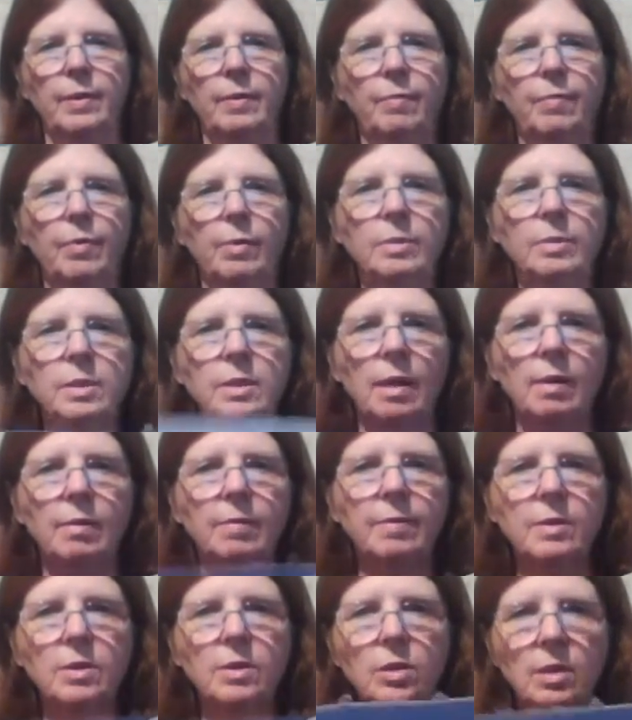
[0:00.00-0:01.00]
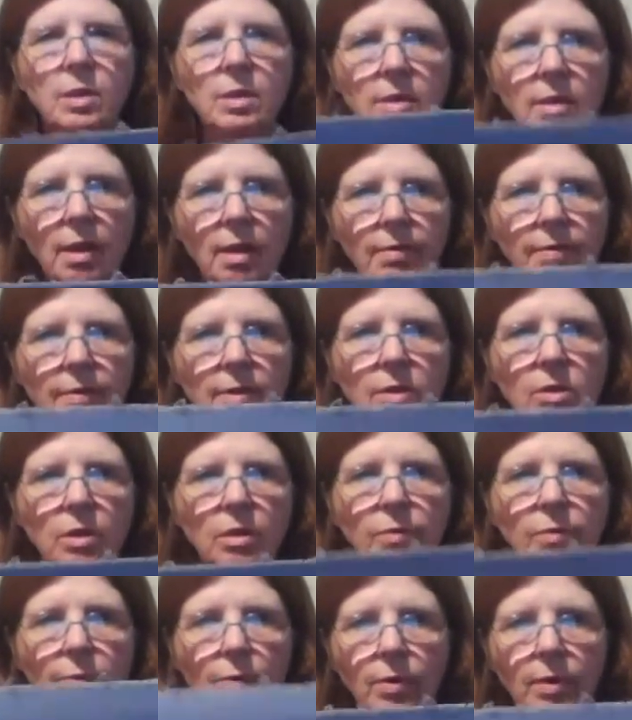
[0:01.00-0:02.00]
From selvage to selvage,
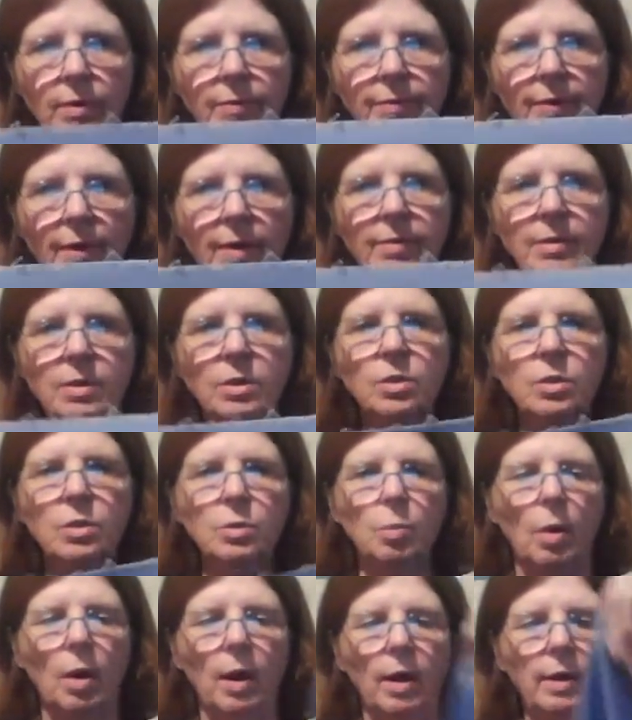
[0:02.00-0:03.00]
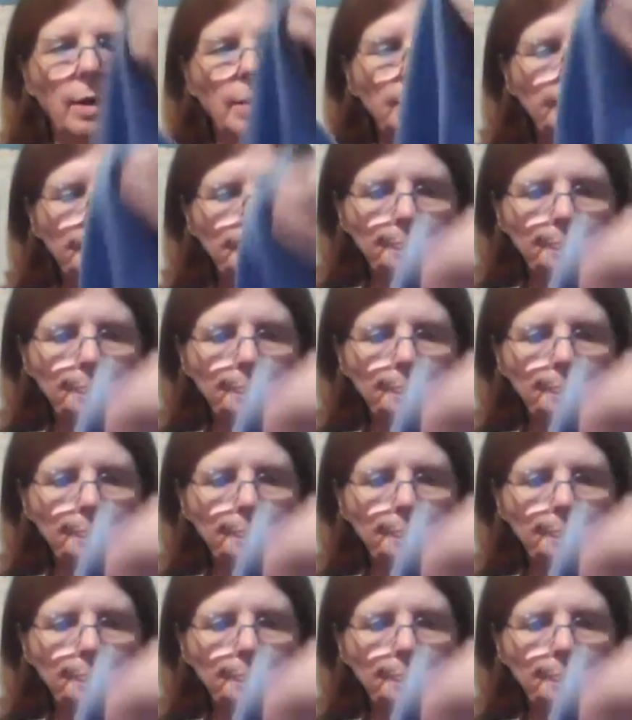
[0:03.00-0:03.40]
it's 45 inches wide.